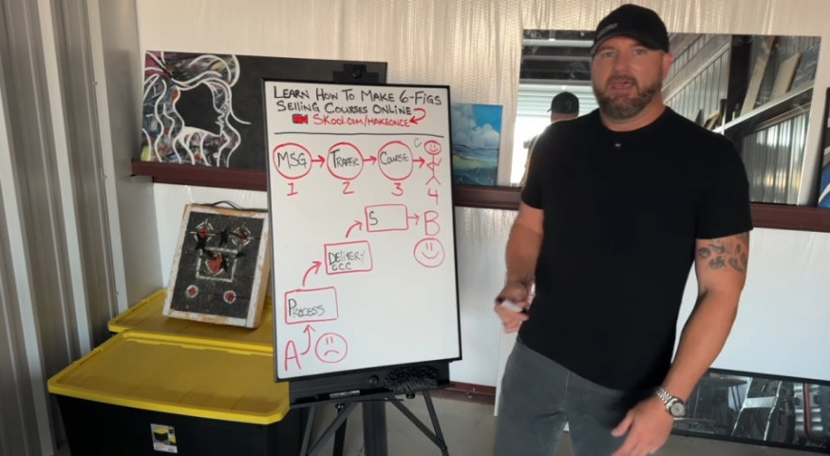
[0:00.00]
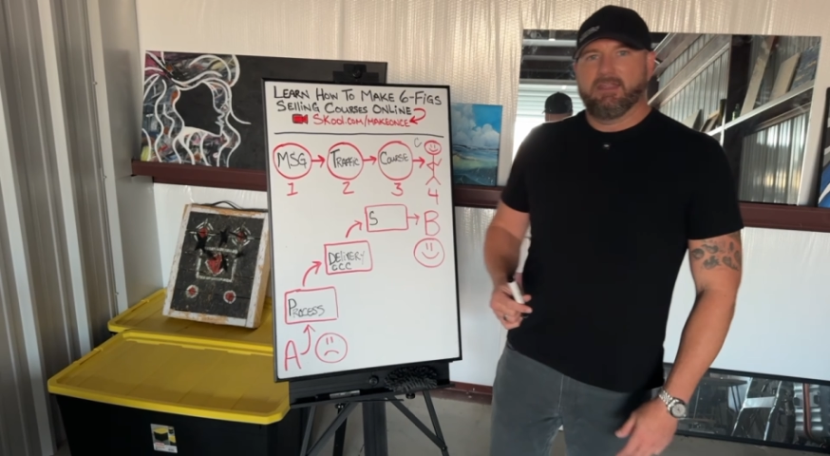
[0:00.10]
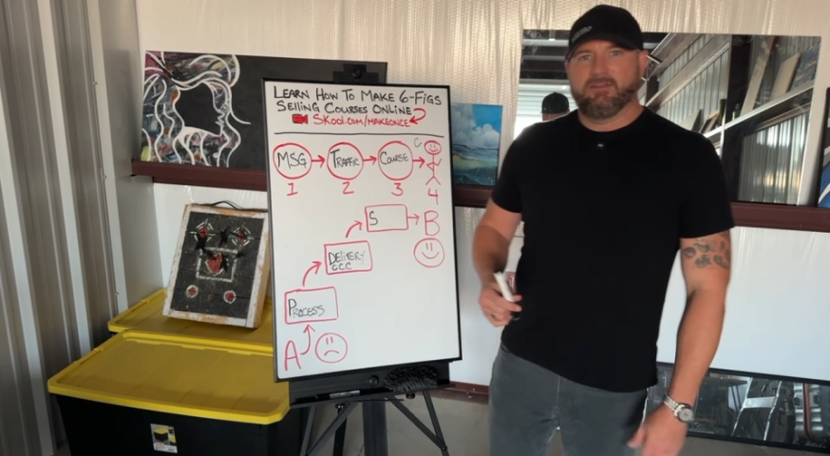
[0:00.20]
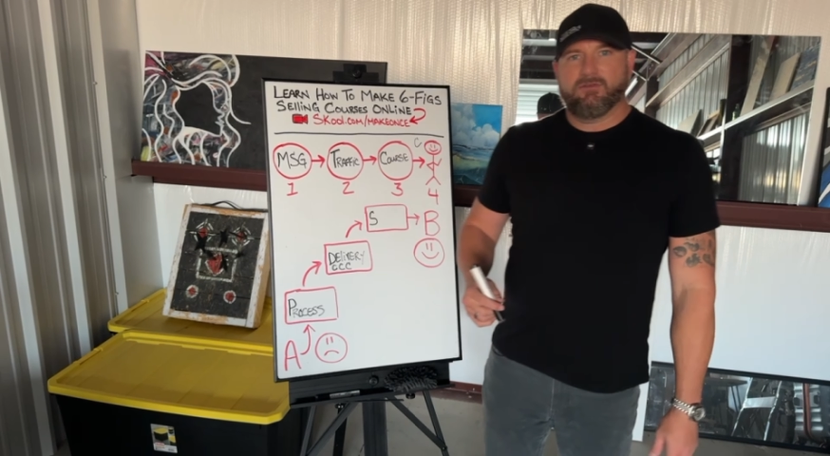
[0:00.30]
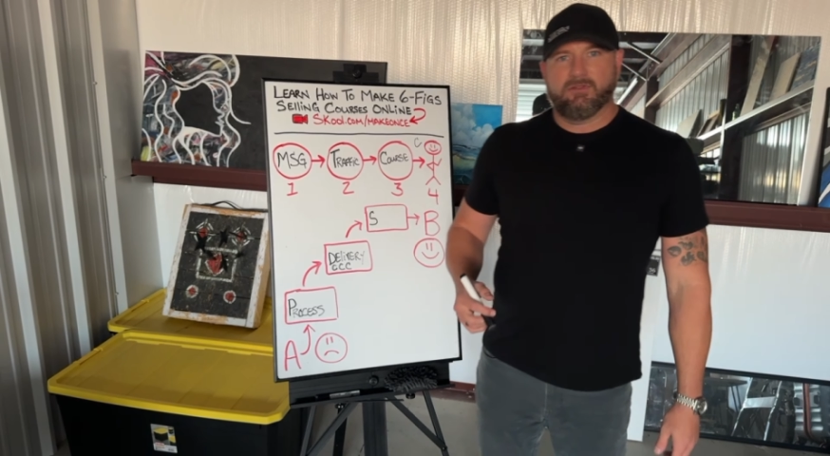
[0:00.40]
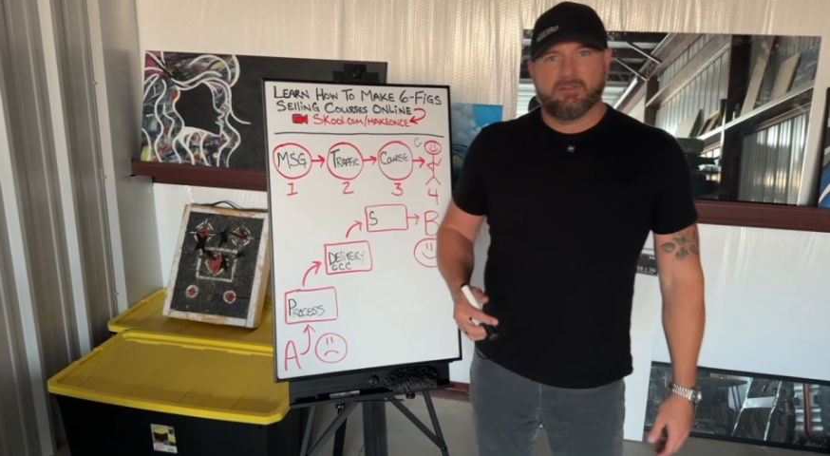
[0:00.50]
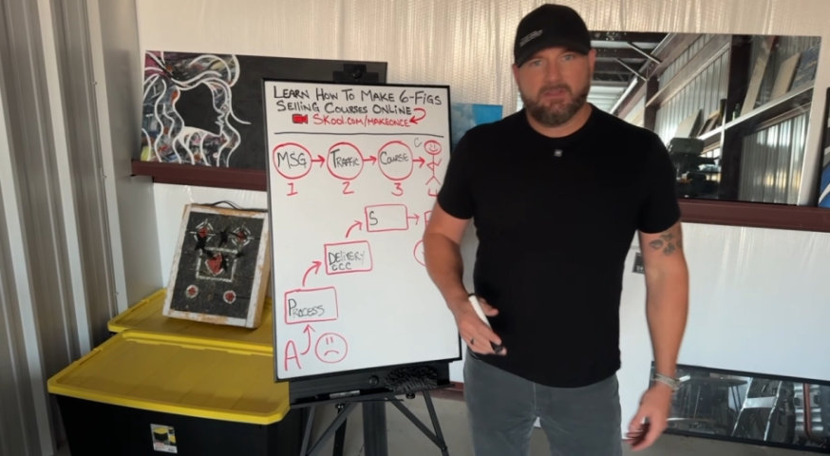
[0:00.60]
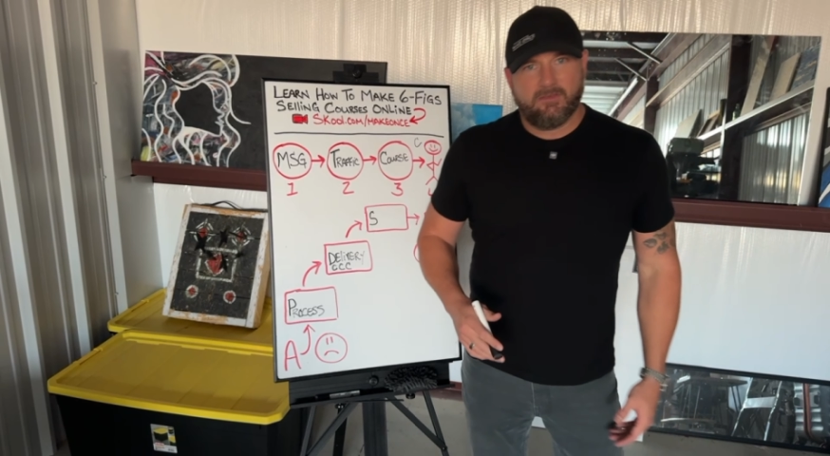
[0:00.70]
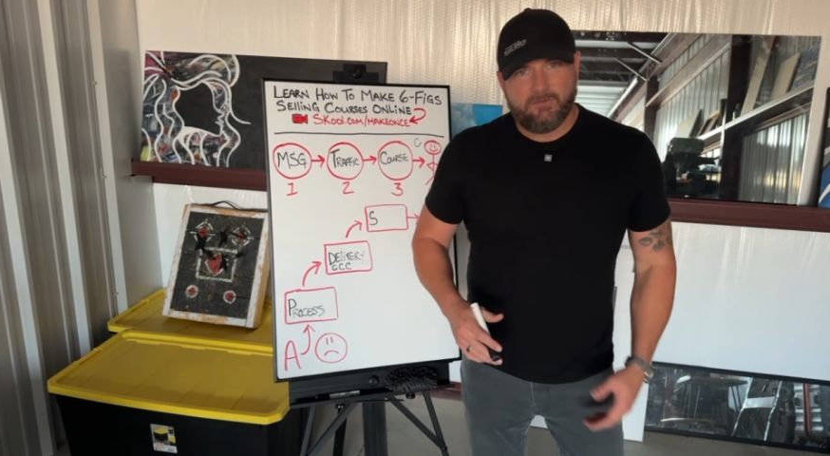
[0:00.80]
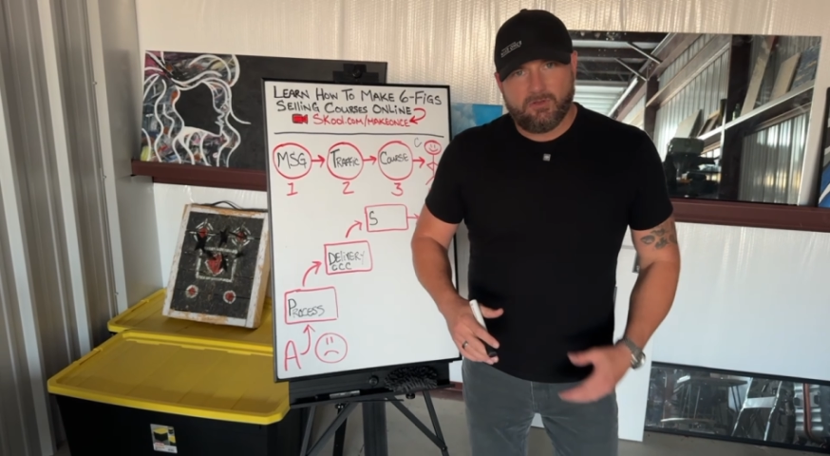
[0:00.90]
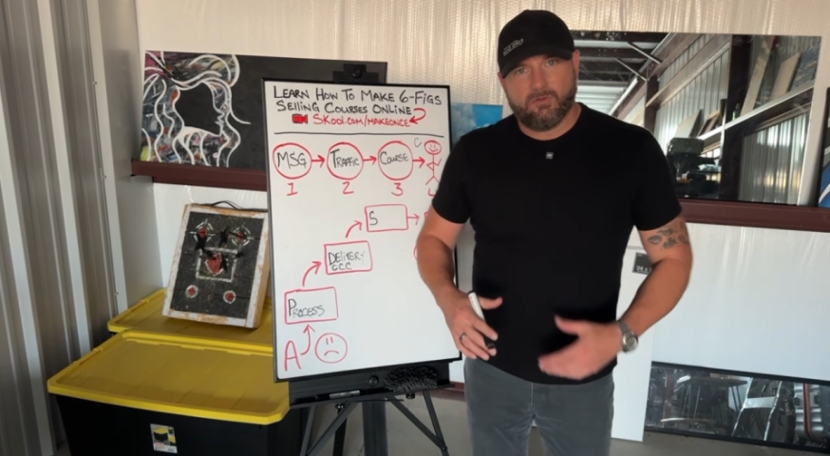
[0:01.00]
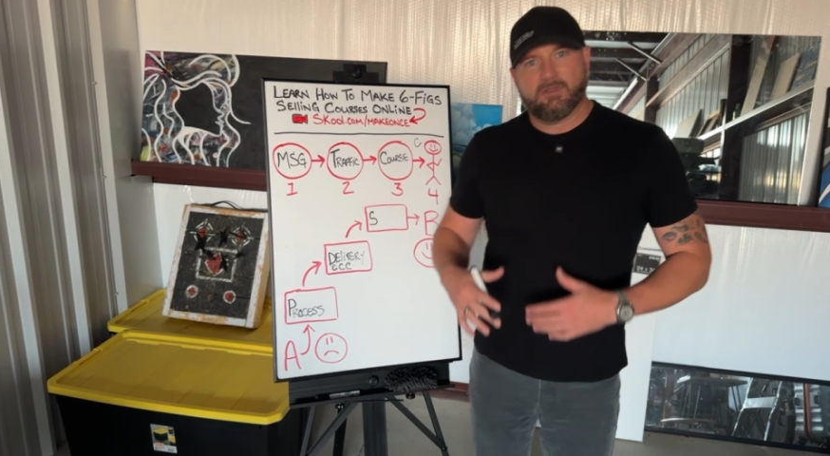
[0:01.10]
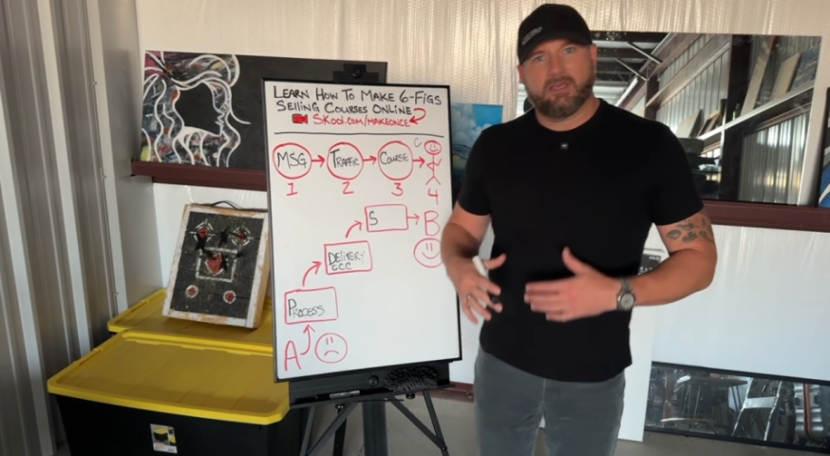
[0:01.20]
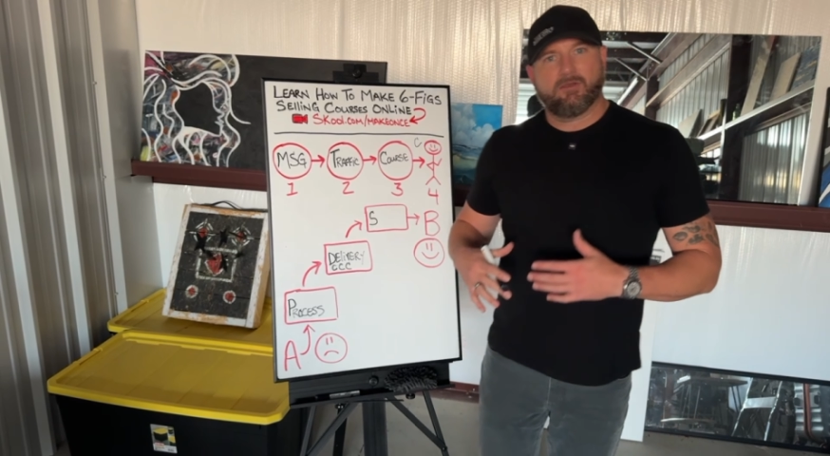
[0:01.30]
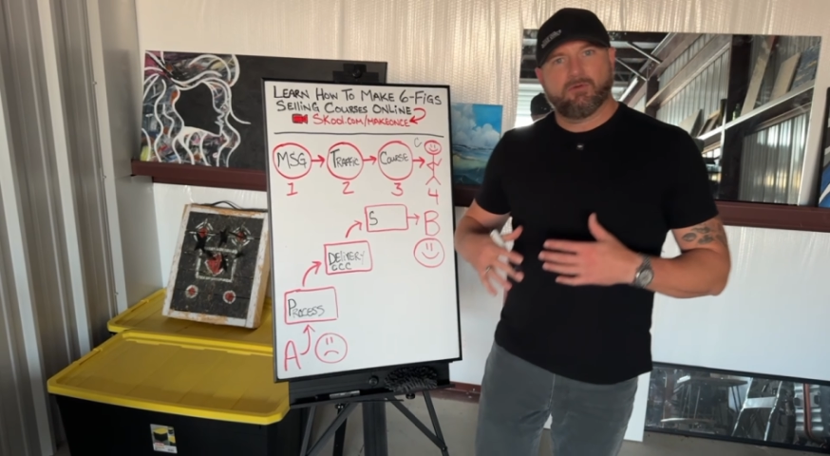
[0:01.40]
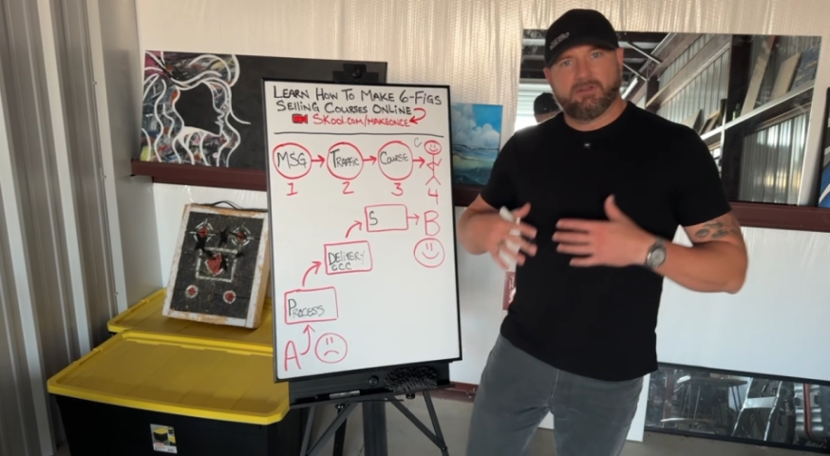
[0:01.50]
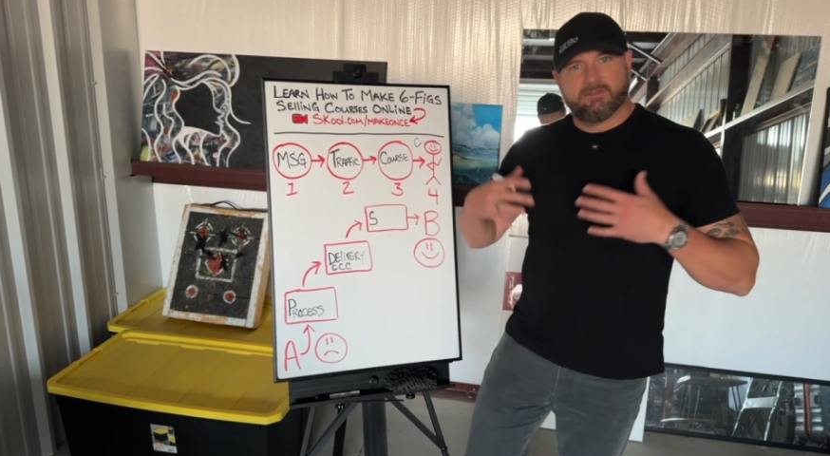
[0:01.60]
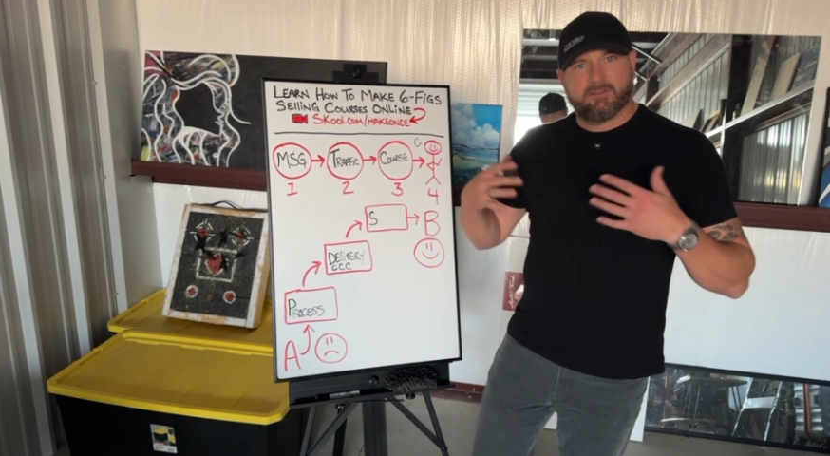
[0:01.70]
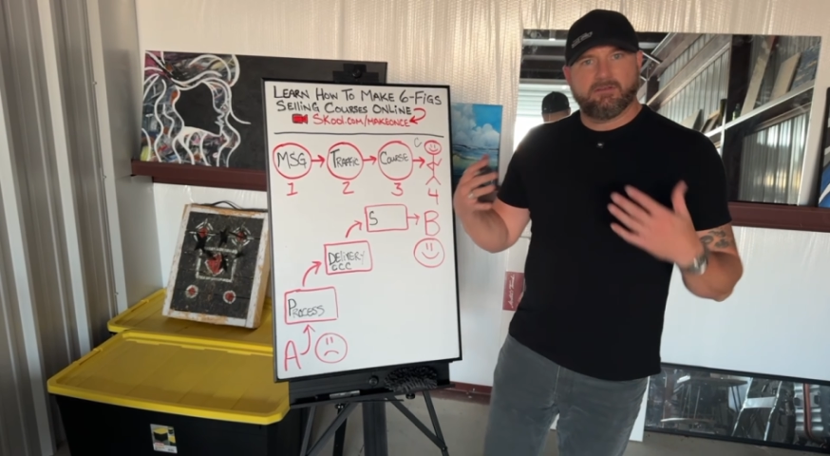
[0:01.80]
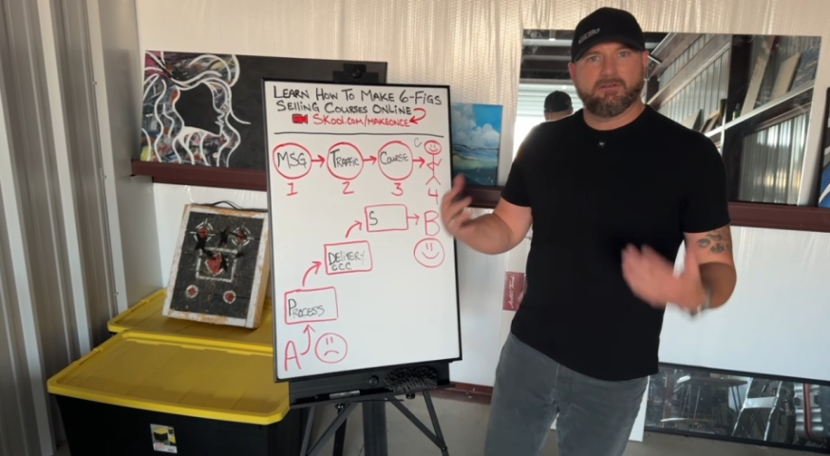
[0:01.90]
and do this if you don't like what it
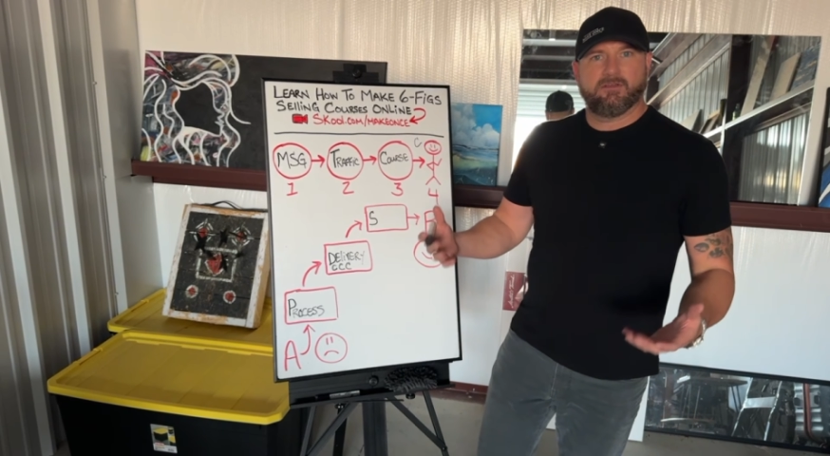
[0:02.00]
is that you're